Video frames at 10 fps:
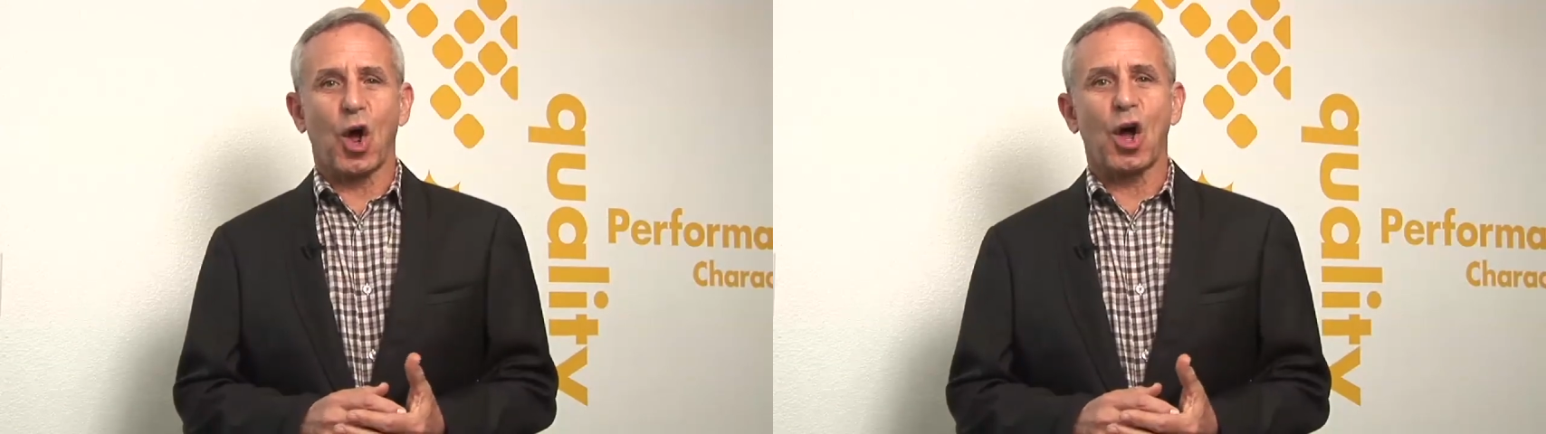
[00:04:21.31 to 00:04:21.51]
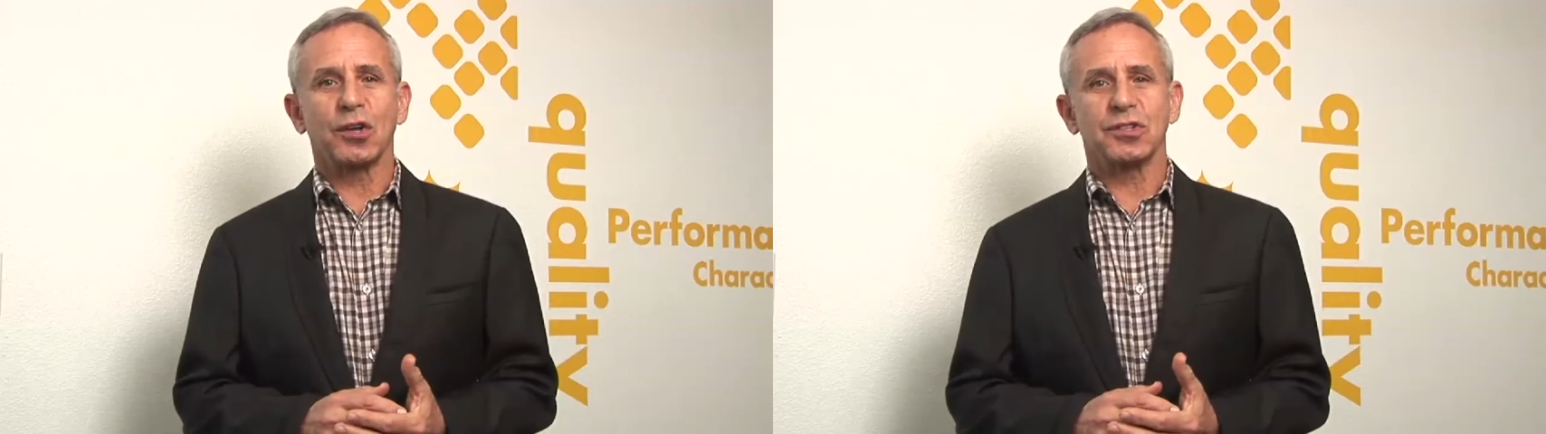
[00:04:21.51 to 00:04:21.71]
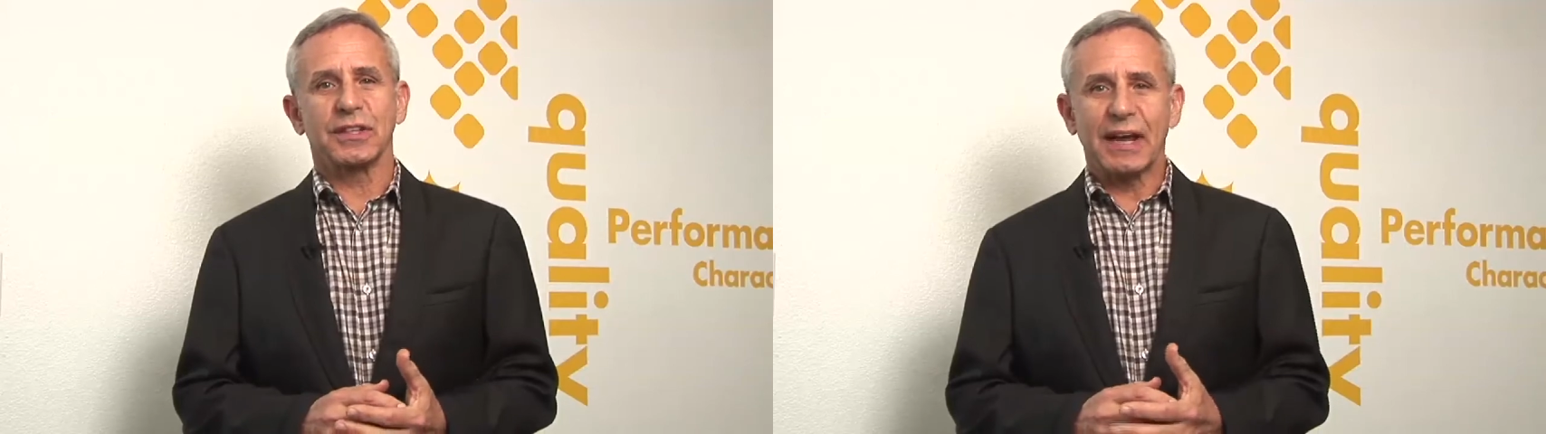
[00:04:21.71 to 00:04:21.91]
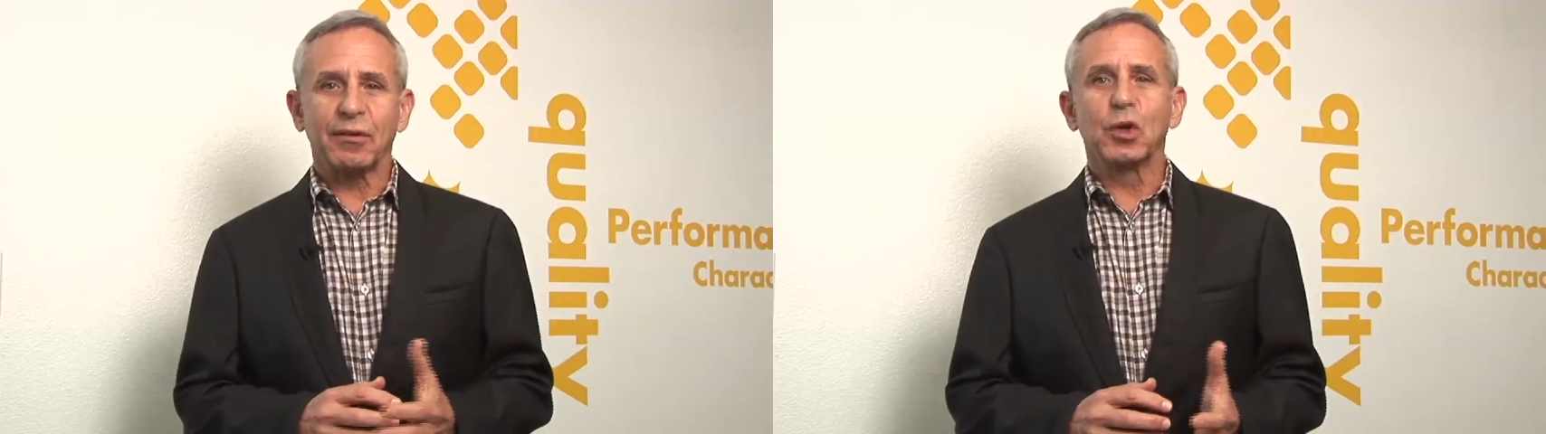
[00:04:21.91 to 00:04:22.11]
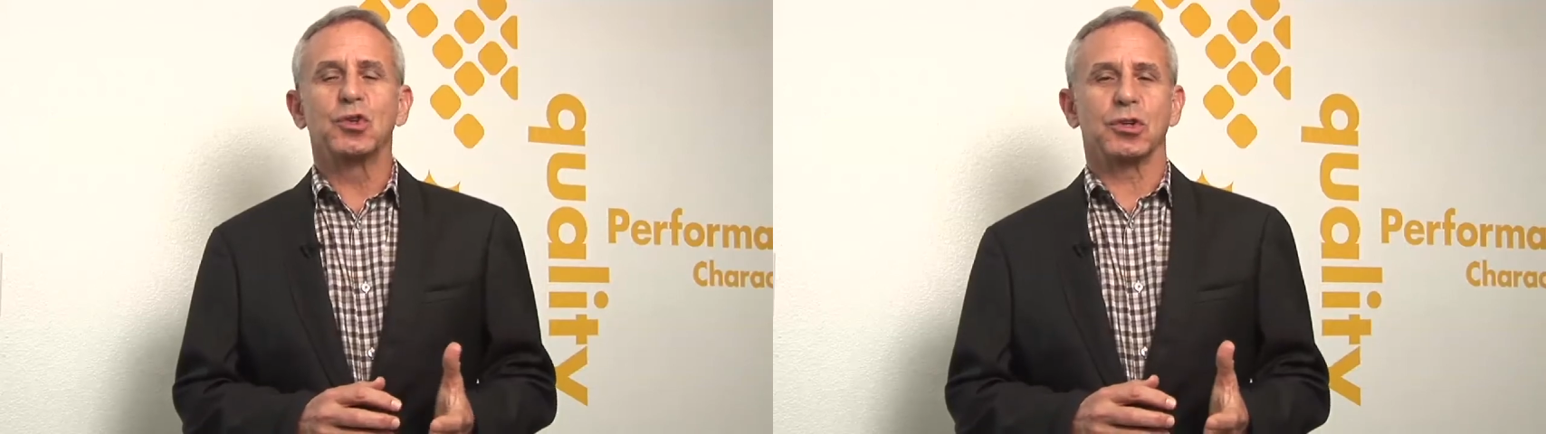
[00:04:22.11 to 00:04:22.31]
laws and the
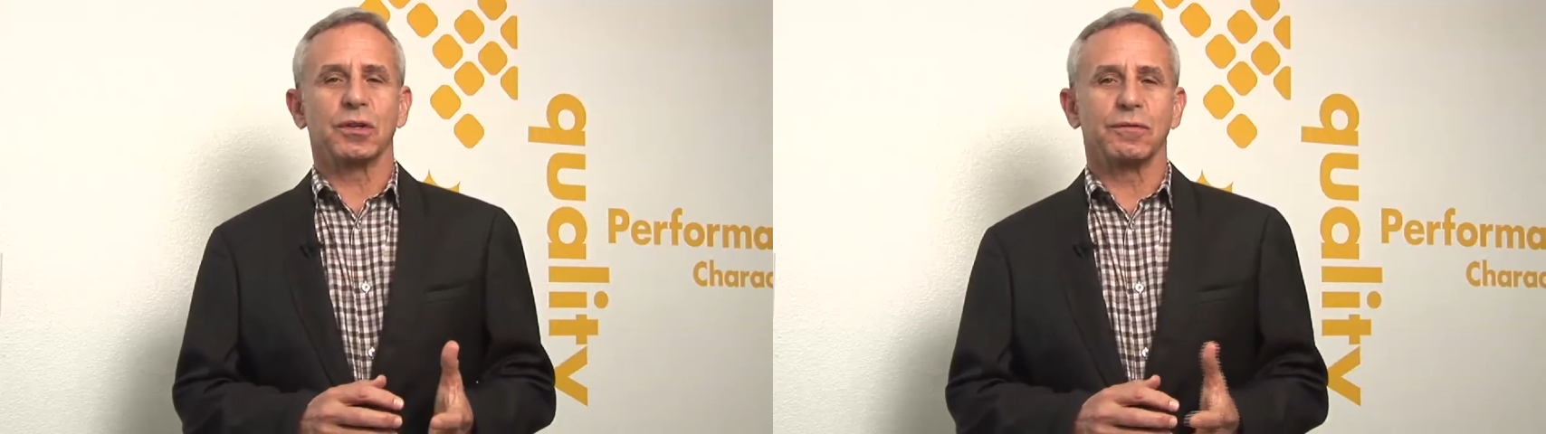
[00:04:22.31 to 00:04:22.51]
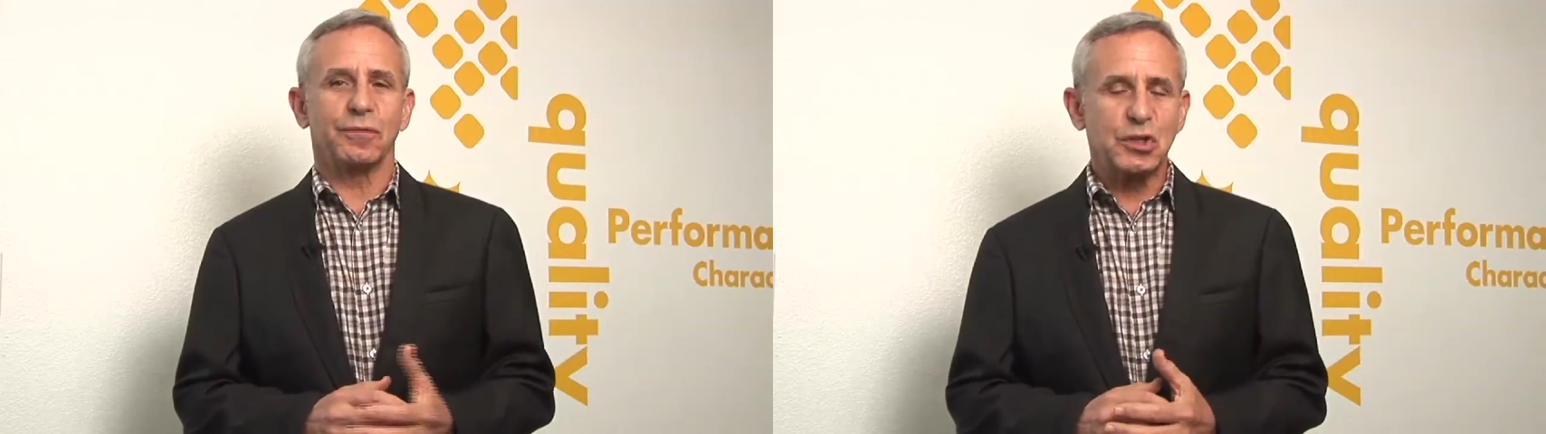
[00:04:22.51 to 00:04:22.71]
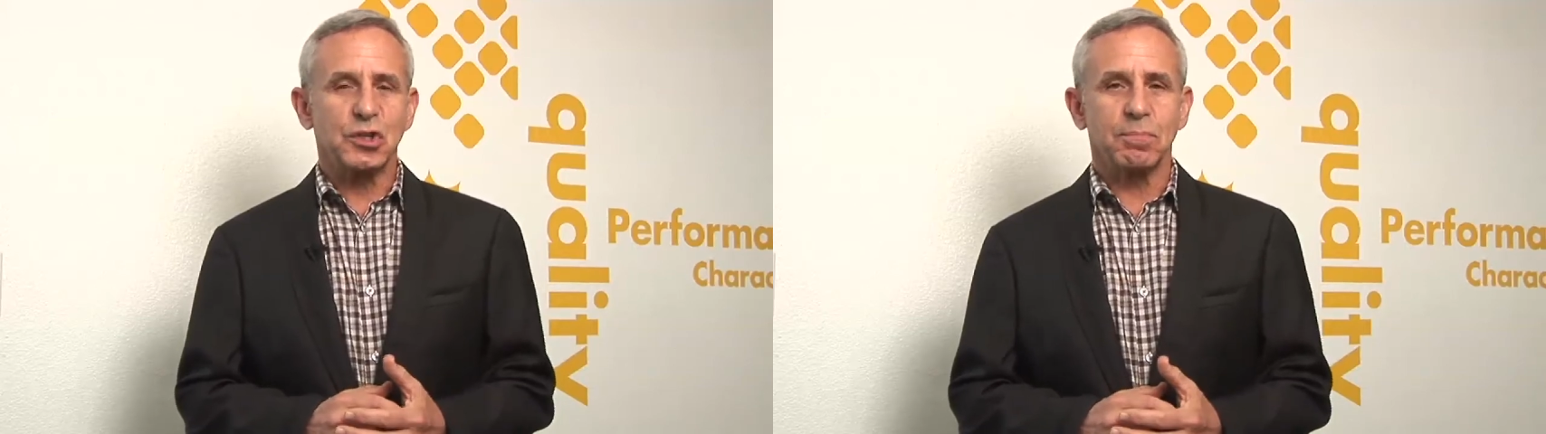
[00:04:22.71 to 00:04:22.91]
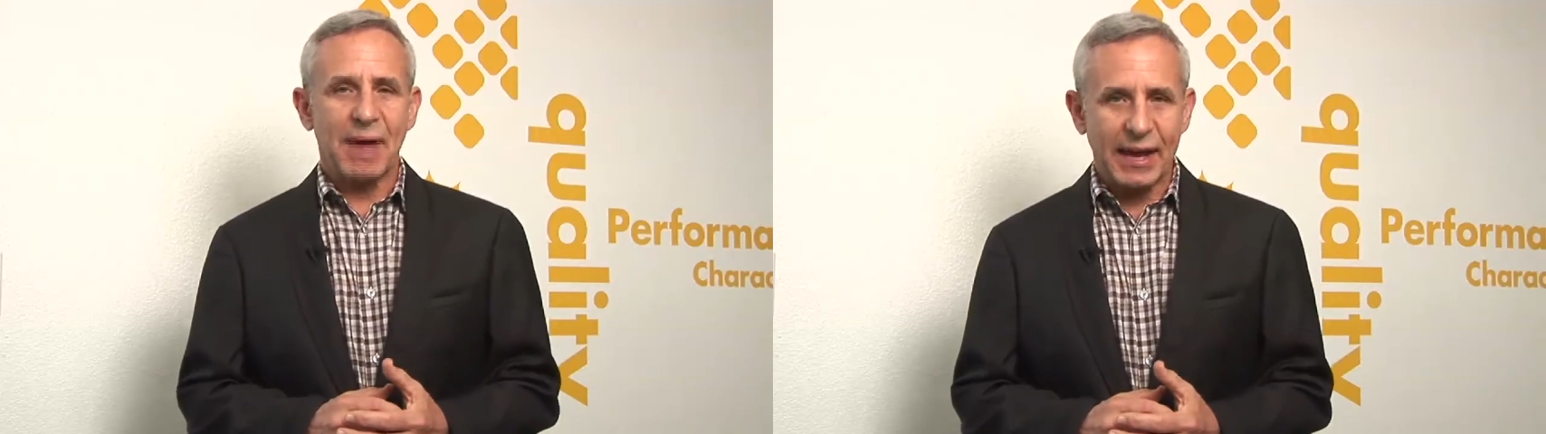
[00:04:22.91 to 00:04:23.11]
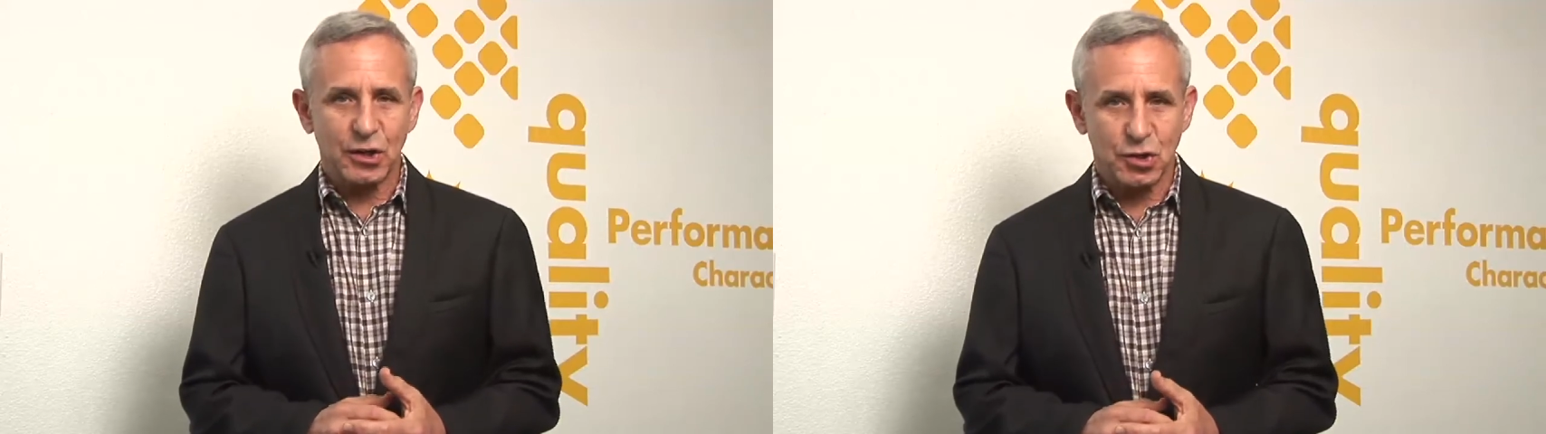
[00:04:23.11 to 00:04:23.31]
evolution of vision
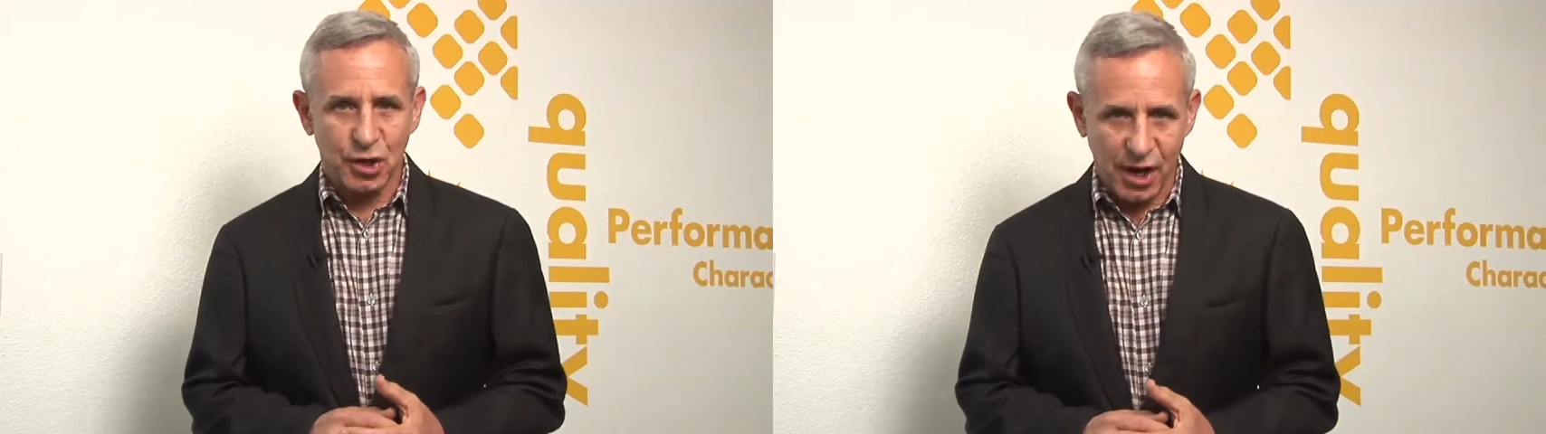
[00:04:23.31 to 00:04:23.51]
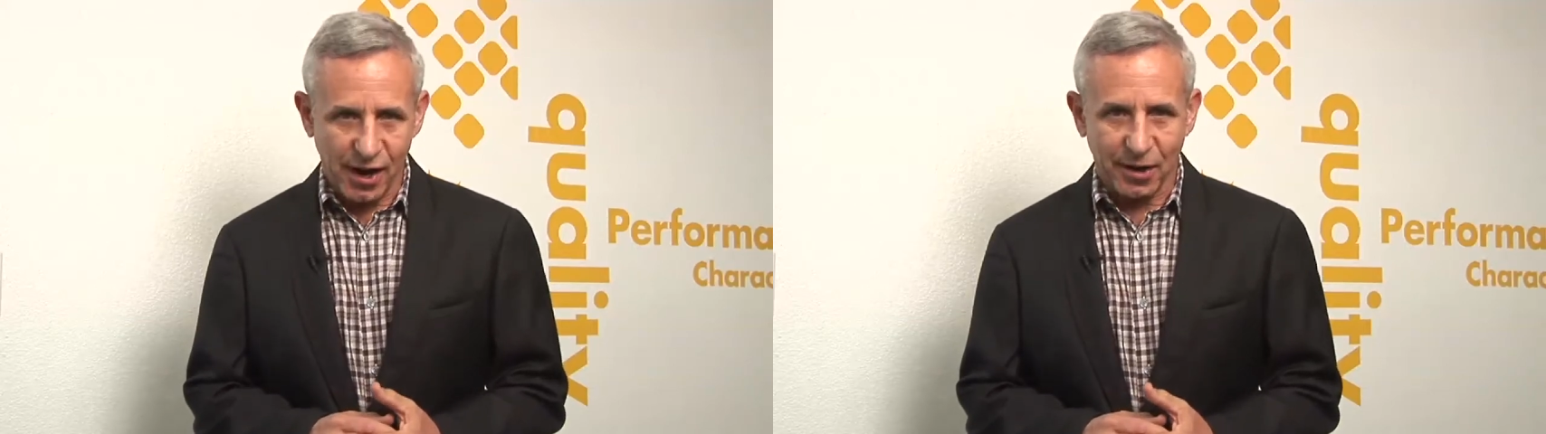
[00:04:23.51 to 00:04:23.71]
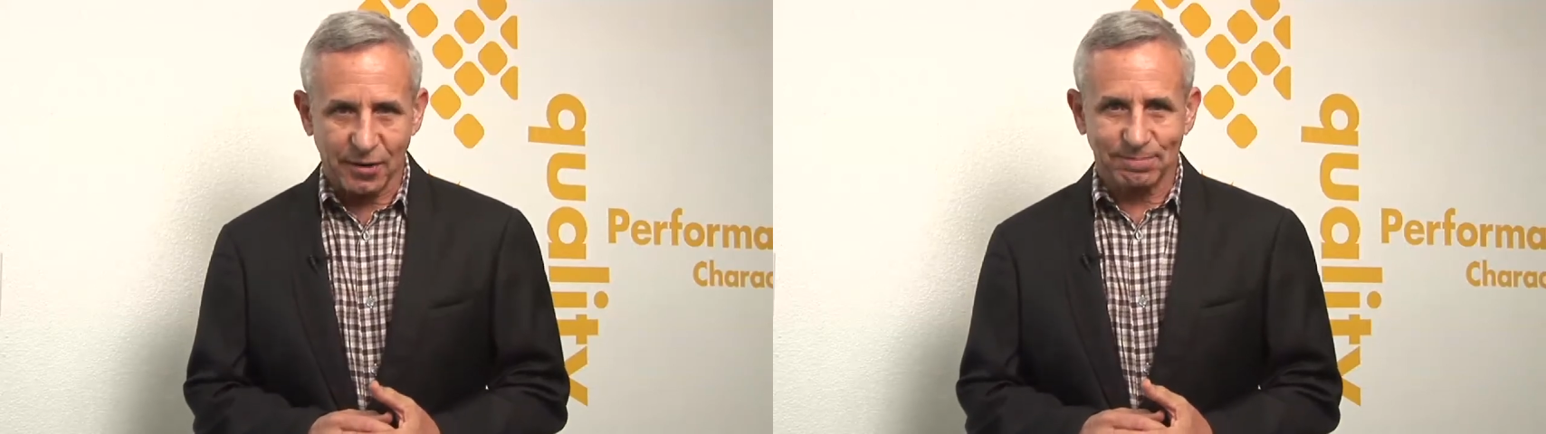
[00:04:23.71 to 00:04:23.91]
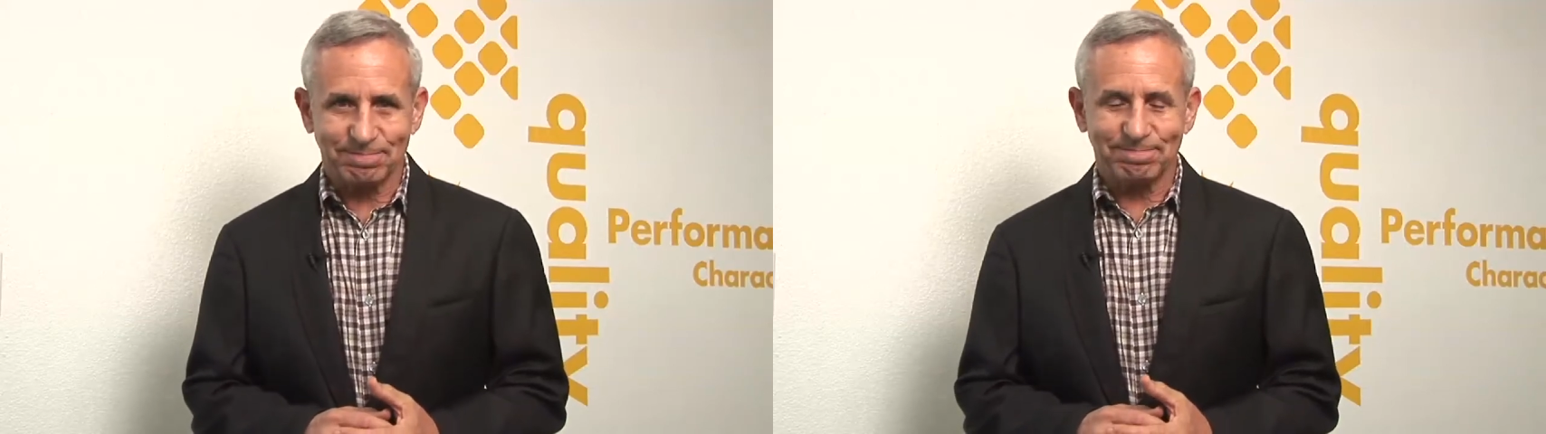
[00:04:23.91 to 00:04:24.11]
managed care.